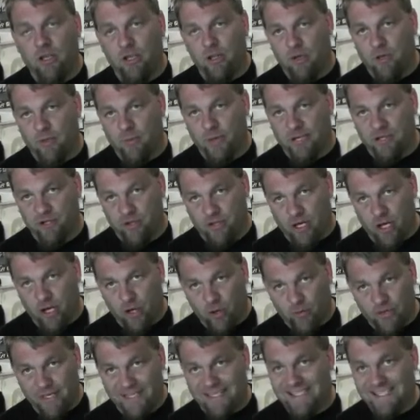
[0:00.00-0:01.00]
You want to make sure the
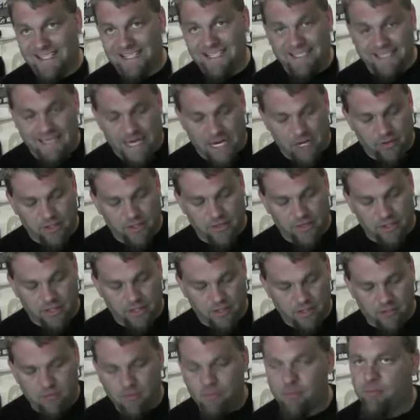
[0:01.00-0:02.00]
O-ring seats down in
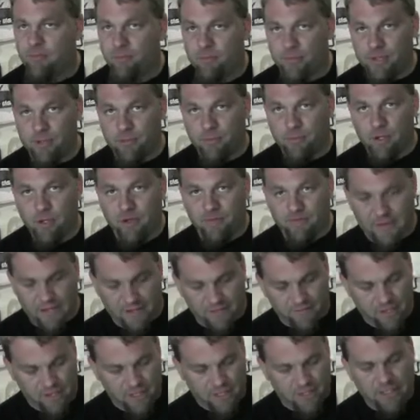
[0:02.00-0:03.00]
there. Put the blow-off
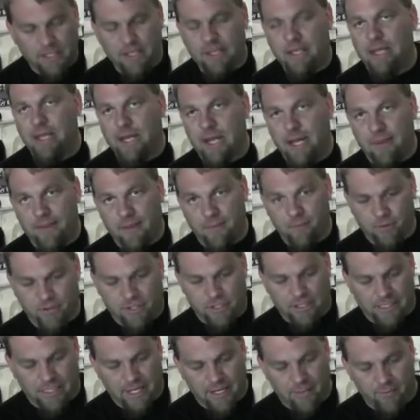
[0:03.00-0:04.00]
valve on, and then put
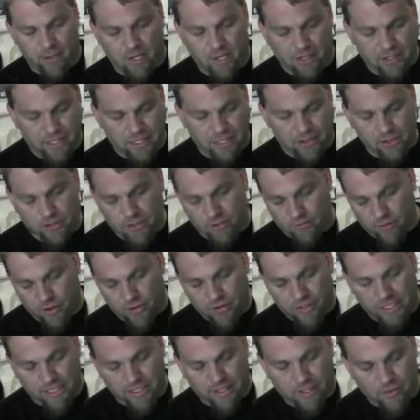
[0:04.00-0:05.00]
the clamp on, and you can
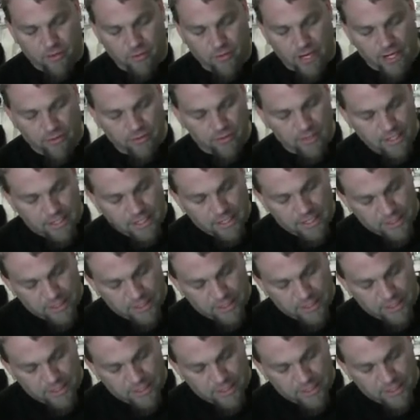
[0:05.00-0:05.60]
rotate it around.